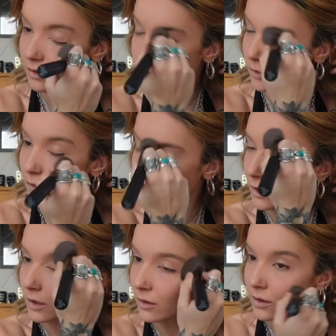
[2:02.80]
sort of
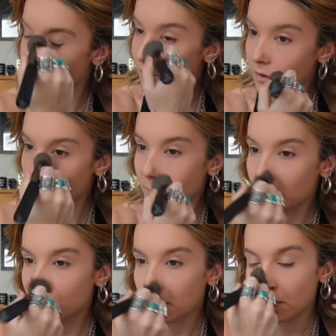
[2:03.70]
the
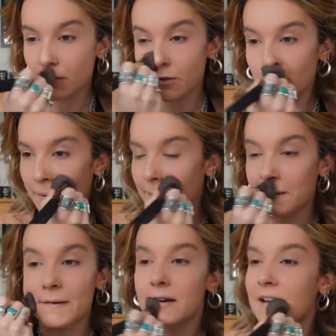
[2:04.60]
third
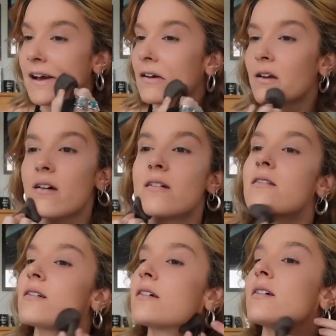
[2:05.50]
lockdown
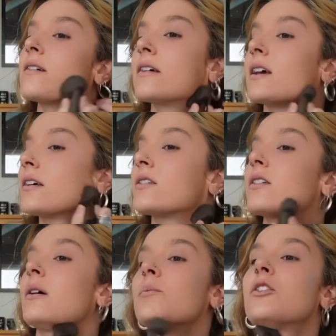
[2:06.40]
has
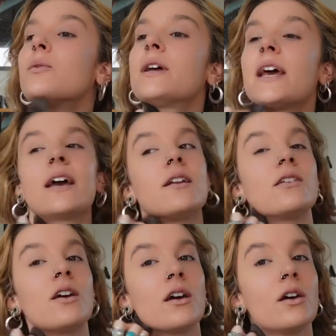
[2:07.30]
come to an
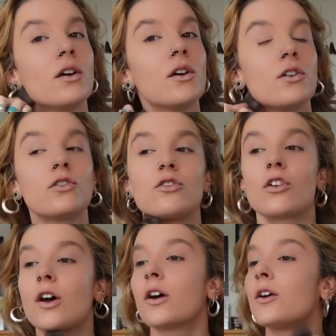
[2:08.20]
end.
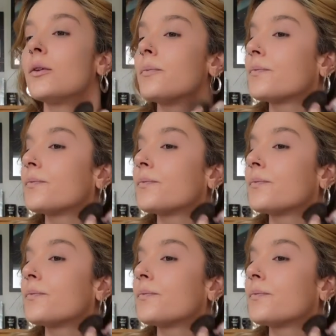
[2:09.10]
So,